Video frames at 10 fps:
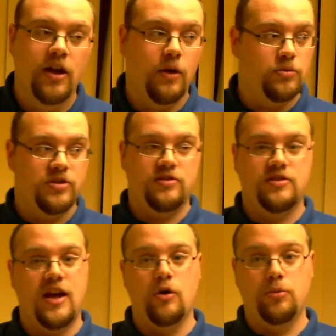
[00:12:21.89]
It was
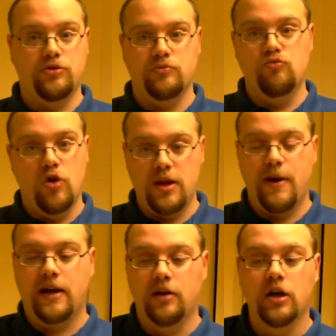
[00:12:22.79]
terrible, some really
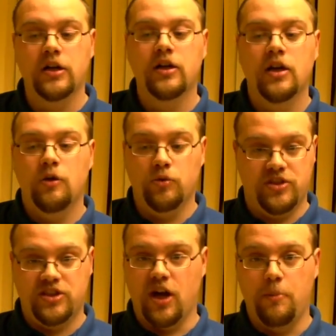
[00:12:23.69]
bad luck. Once
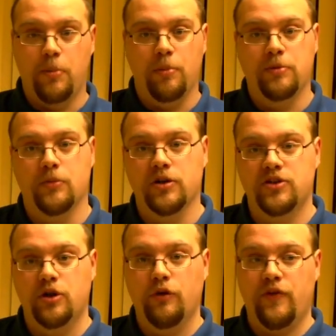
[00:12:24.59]
he started popping my
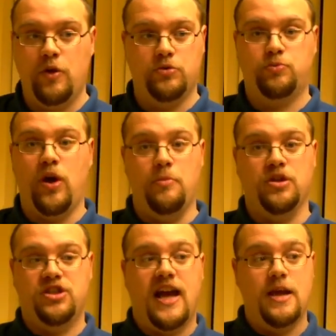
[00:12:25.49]
stuff, it was pretty
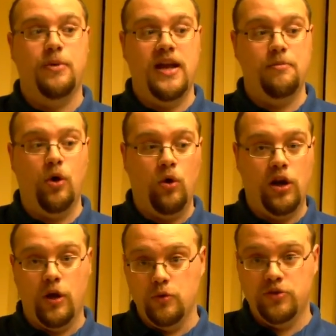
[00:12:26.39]
much table him or
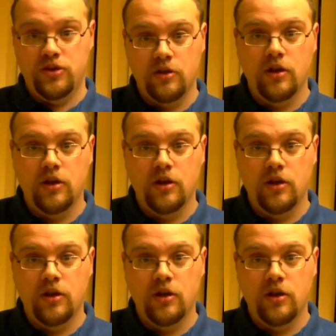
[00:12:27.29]
lose.